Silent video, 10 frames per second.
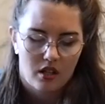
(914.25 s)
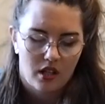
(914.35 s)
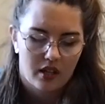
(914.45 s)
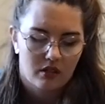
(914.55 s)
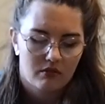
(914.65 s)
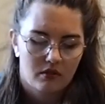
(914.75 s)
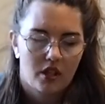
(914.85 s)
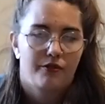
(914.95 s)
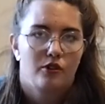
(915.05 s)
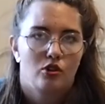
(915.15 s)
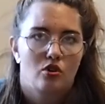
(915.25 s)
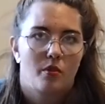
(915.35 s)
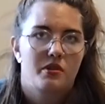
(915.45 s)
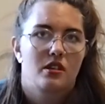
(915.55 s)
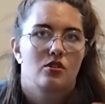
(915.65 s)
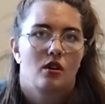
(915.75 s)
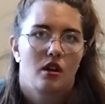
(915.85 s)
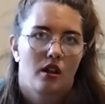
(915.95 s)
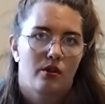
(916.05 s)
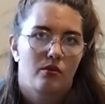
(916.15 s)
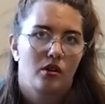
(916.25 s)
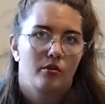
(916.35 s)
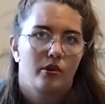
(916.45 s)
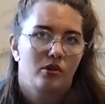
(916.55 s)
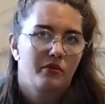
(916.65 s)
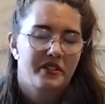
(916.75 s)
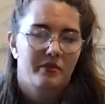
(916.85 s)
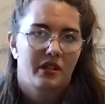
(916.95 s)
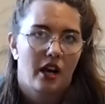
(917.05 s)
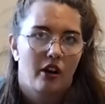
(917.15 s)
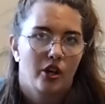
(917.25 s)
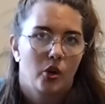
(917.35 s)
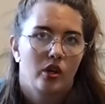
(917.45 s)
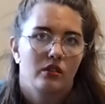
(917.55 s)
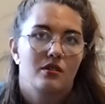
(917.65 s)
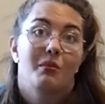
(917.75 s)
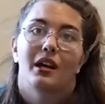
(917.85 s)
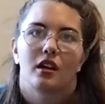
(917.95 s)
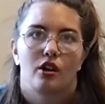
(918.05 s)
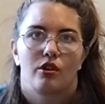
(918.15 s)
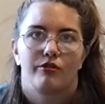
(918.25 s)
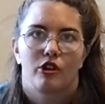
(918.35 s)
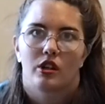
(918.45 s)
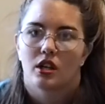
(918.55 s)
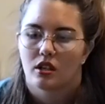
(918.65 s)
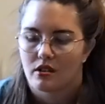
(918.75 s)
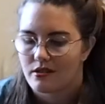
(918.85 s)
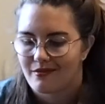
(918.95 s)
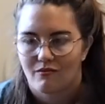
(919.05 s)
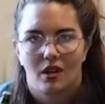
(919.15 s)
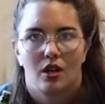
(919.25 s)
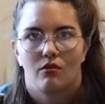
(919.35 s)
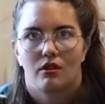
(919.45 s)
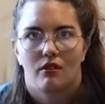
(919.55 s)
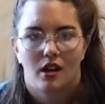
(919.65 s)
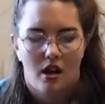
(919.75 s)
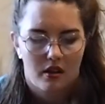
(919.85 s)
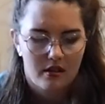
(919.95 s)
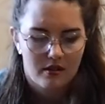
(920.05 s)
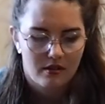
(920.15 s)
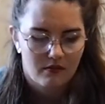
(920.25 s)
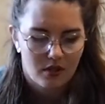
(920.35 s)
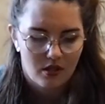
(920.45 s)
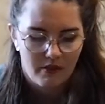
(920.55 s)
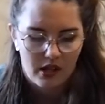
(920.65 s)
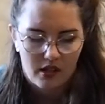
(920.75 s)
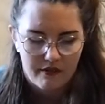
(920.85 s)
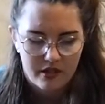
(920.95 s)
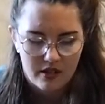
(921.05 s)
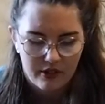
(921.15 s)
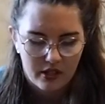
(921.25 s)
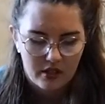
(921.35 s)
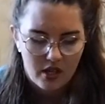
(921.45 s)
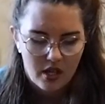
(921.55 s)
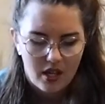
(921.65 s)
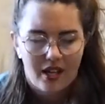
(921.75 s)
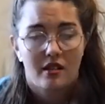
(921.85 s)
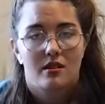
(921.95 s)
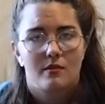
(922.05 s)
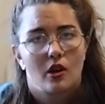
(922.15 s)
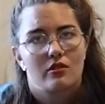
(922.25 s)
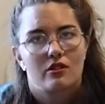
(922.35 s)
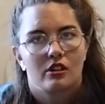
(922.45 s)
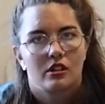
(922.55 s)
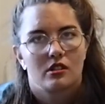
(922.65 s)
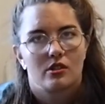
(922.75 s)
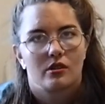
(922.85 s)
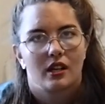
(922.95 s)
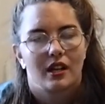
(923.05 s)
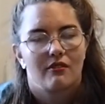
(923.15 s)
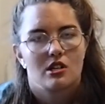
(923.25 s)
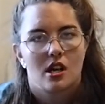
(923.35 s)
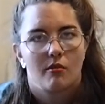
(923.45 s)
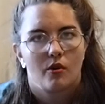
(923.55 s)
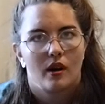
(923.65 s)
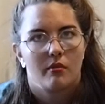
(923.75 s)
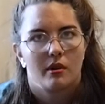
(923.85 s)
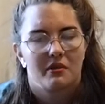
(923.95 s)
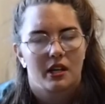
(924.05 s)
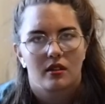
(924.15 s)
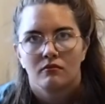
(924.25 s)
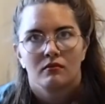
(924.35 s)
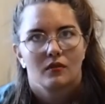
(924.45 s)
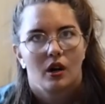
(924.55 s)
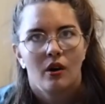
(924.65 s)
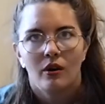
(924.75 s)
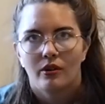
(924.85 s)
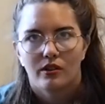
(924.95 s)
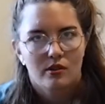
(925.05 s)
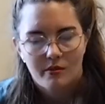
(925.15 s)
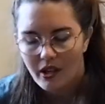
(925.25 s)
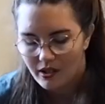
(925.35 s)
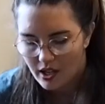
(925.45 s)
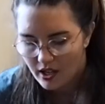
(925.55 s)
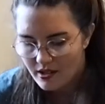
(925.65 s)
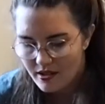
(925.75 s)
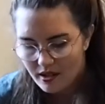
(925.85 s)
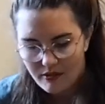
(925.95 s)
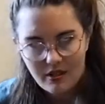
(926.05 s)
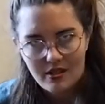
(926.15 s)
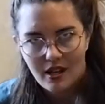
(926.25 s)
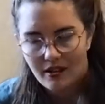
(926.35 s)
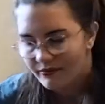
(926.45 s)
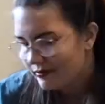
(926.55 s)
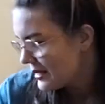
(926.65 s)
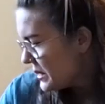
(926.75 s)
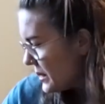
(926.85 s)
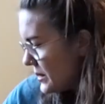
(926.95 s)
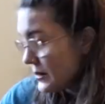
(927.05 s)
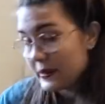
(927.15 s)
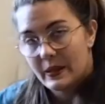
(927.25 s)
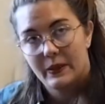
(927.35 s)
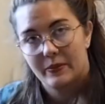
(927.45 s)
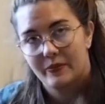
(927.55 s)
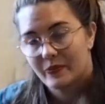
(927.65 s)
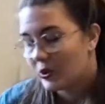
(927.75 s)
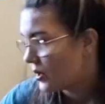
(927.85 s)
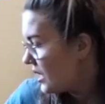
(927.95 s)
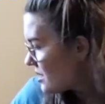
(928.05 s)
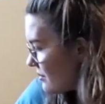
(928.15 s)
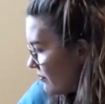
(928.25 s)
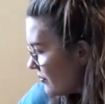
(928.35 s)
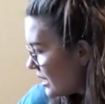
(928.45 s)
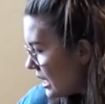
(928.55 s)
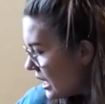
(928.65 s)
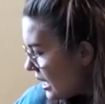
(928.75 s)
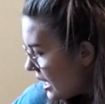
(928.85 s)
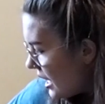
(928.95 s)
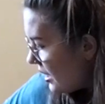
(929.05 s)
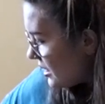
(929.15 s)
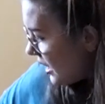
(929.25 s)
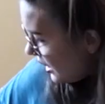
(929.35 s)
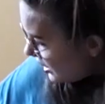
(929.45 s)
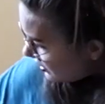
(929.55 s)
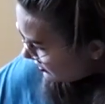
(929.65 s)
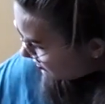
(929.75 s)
like a few drops into another roller bottle with some carrier oil to make it go further because I don't want to run out of this. This is my lifesaver. And it smells so good too. Like every time I wear it, people are like, oh, you smell nice. Like, what is that? So great. And then